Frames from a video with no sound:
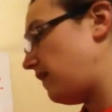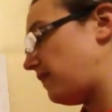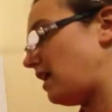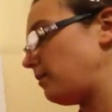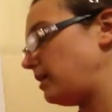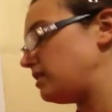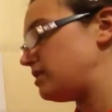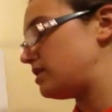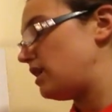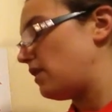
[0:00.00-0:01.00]
that
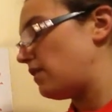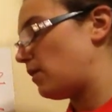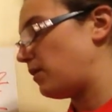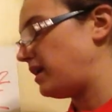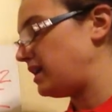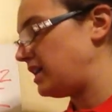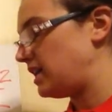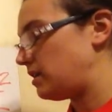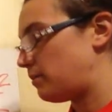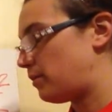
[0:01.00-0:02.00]
means that we
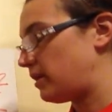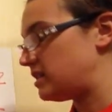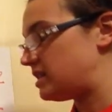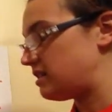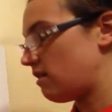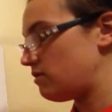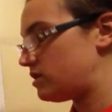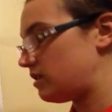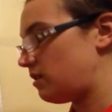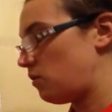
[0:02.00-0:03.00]
need
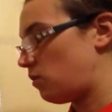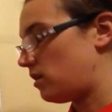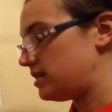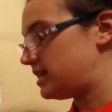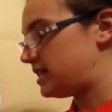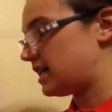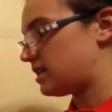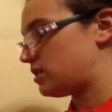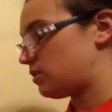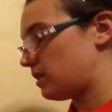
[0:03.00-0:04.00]

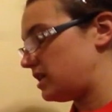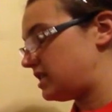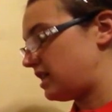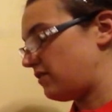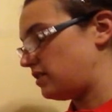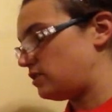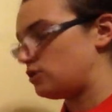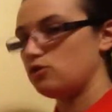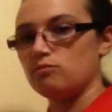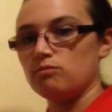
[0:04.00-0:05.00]

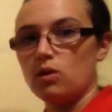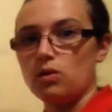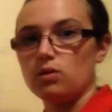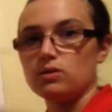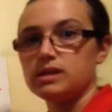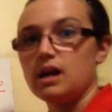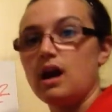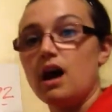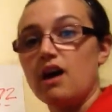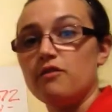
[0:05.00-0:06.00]
0.0016372 moles
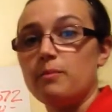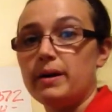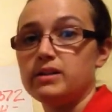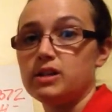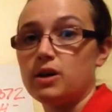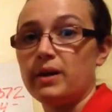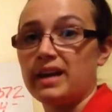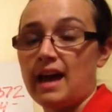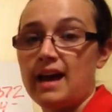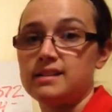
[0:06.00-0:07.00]
of
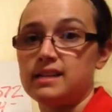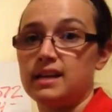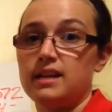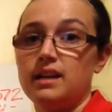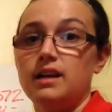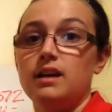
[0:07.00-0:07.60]
benzoic acid